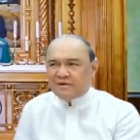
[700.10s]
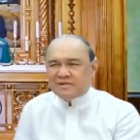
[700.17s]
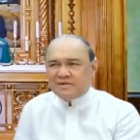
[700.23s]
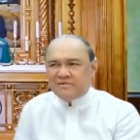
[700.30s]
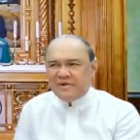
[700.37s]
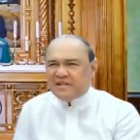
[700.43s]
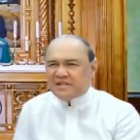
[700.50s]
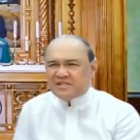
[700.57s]

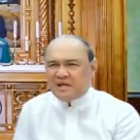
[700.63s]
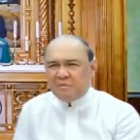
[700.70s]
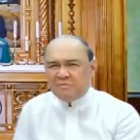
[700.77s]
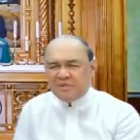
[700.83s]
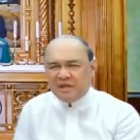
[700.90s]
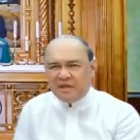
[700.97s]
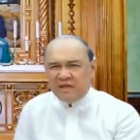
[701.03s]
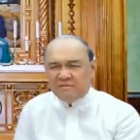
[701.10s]
reading
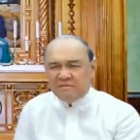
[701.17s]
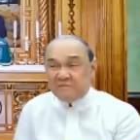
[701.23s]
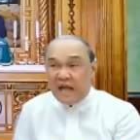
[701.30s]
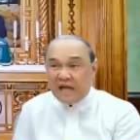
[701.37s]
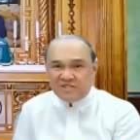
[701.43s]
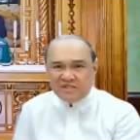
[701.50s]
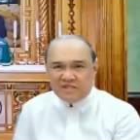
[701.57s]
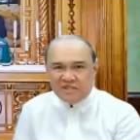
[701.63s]
something in
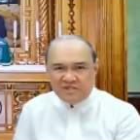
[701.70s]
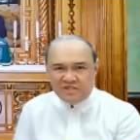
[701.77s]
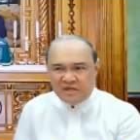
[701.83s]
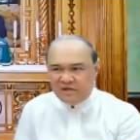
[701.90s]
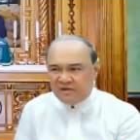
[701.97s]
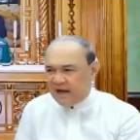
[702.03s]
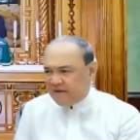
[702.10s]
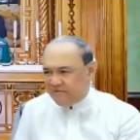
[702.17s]
National
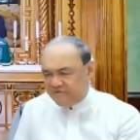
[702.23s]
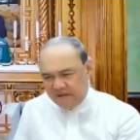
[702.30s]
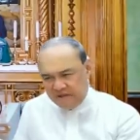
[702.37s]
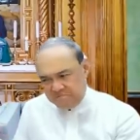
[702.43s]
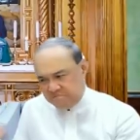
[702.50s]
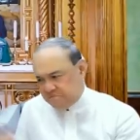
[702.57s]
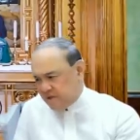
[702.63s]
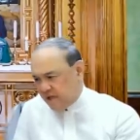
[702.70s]
Geographic,
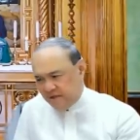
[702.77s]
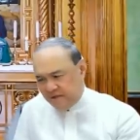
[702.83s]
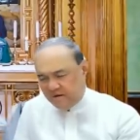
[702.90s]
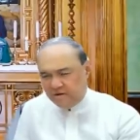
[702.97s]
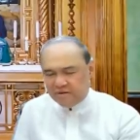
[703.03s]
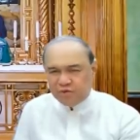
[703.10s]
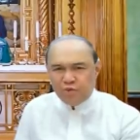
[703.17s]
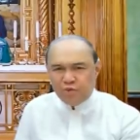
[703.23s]
I don't
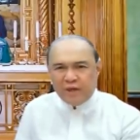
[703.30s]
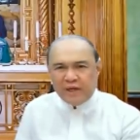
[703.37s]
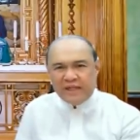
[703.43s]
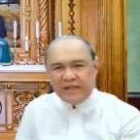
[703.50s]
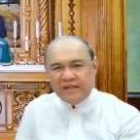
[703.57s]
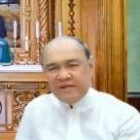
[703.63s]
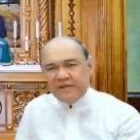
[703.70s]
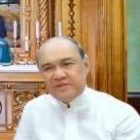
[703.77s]
know,
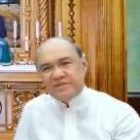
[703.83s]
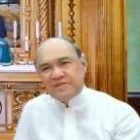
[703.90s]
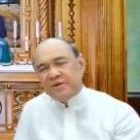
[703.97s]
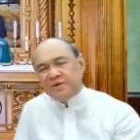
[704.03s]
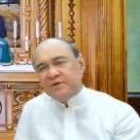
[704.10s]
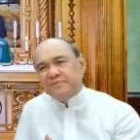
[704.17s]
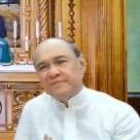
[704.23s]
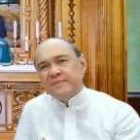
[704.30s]
20 years
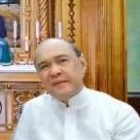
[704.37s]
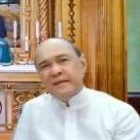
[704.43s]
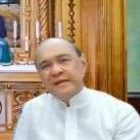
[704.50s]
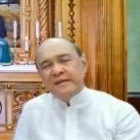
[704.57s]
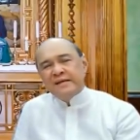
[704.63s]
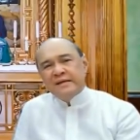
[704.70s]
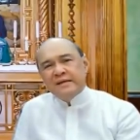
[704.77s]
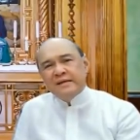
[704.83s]
ago,
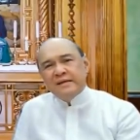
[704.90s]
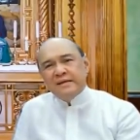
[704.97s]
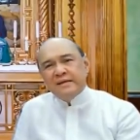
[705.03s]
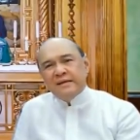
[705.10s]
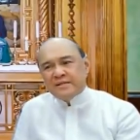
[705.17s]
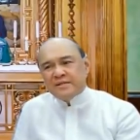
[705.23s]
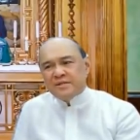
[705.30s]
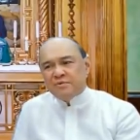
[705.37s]

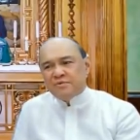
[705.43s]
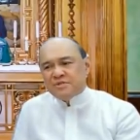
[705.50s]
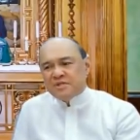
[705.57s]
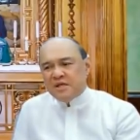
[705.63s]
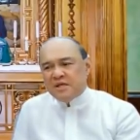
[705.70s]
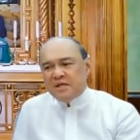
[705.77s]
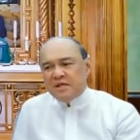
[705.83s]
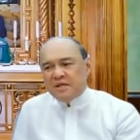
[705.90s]
because there was a,
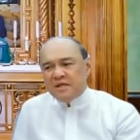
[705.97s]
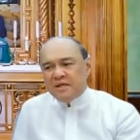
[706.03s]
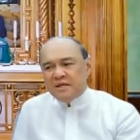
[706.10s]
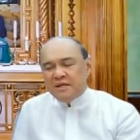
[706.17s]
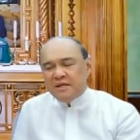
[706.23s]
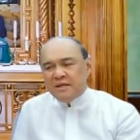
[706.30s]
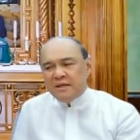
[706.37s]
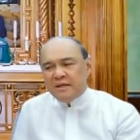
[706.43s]

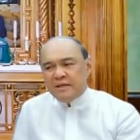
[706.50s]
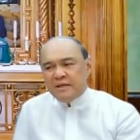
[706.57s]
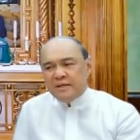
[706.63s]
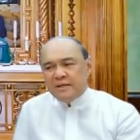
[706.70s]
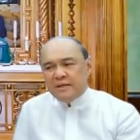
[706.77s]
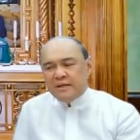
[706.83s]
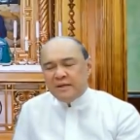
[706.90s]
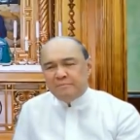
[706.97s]

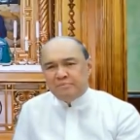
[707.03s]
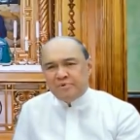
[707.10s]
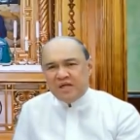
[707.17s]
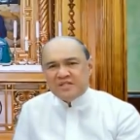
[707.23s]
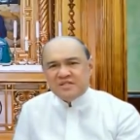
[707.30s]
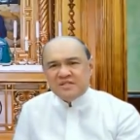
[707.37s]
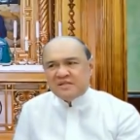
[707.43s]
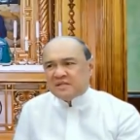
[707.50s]
a, a
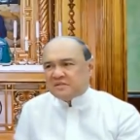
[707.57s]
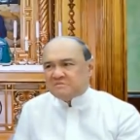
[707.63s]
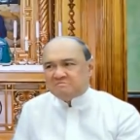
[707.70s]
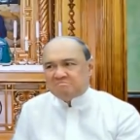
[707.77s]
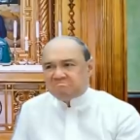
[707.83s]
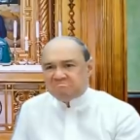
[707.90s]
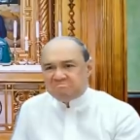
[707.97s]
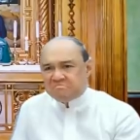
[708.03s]
president,
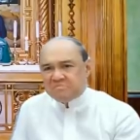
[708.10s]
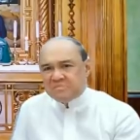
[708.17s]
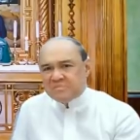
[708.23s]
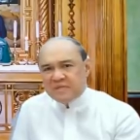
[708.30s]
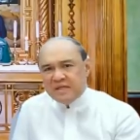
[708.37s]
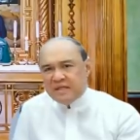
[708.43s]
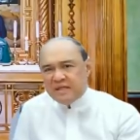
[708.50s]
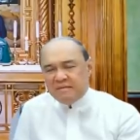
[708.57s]

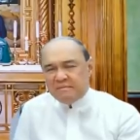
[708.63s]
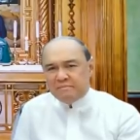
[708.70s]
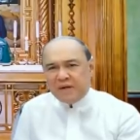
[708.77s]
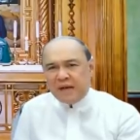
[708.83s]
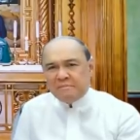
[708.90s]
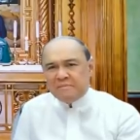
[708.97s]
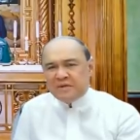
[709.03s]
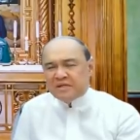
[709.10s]
a
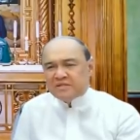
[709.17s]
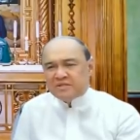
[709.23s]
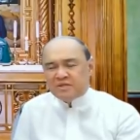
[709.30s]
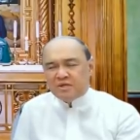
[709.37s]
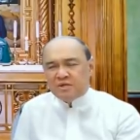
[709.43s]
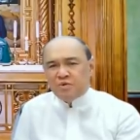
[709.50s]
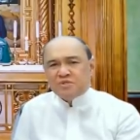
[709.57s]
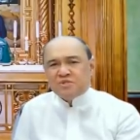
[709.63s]
prime
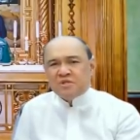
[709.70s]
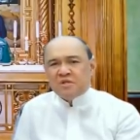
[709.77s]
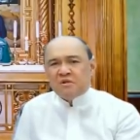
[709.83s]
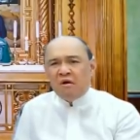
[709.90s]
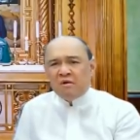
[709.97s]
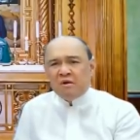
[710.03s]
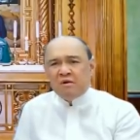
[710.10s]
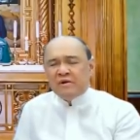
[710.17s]
minister, who was
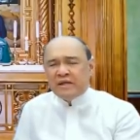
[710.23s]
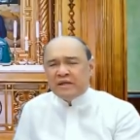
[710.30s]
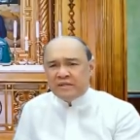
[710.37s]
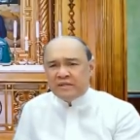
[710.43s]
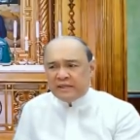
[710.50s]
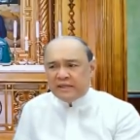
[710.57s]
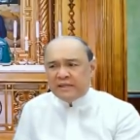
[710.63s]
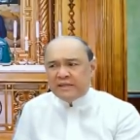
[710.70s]

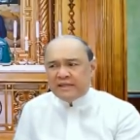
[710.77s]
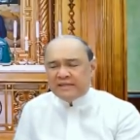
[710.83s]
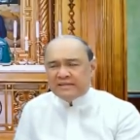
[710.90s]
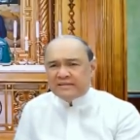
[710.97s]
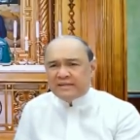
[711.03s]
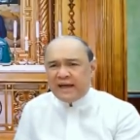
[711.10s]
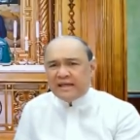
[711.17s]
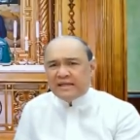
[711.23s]
inaugurating a
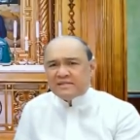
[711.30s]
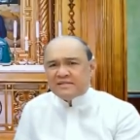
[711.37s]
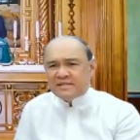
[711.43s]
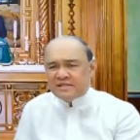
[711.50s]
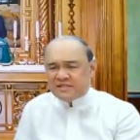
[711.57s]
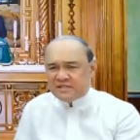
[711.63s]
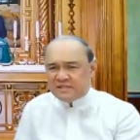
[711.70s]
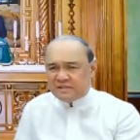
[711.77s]
dike
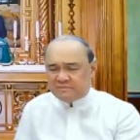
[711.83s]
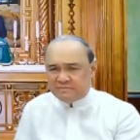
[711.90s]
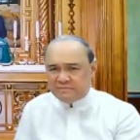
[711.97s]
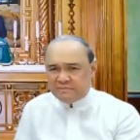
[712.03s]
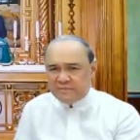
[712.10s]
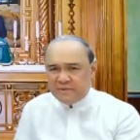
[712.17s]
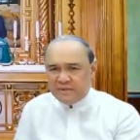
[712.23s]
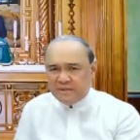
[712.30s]
system
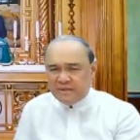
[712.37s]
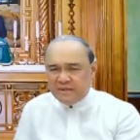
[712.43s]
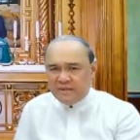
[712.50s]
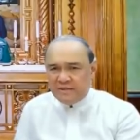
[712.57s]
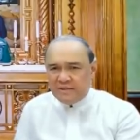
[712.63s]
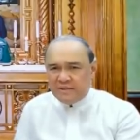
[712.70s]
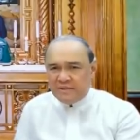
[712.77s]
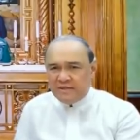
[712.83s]

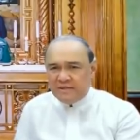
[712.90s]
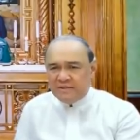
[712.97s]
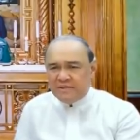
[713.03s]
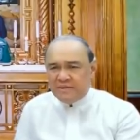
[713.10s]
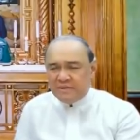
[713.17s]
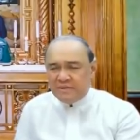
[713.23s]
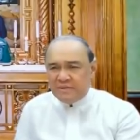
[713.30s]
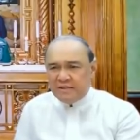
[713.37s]

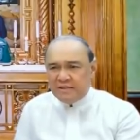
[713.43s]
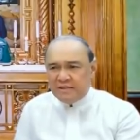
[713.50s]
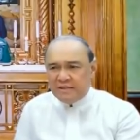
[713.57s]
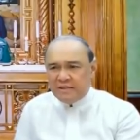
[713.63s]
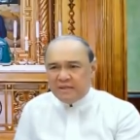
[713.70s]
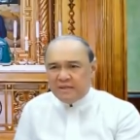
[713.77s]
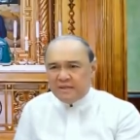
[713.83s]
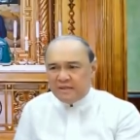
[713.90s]
that,
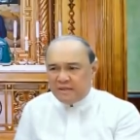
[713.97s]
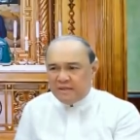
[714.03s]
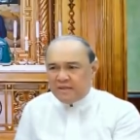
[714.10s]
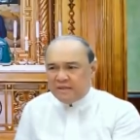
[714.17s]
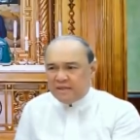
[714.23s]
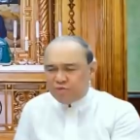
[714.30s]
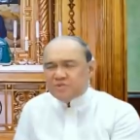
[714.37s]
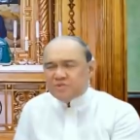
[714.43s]

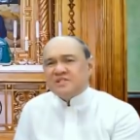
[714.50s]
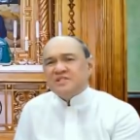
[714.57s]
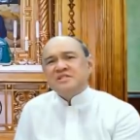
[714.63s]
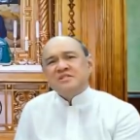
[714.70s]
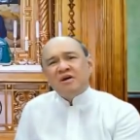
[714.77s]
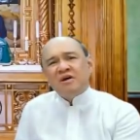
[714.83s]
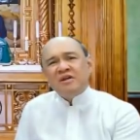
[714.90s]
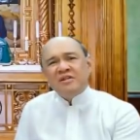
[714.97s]
that was
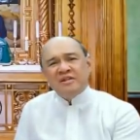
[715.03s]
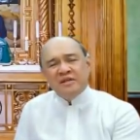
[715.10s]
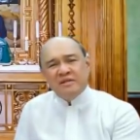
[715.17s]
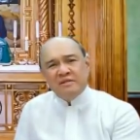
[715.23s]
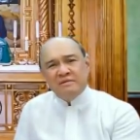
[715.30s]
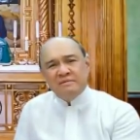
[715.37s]
started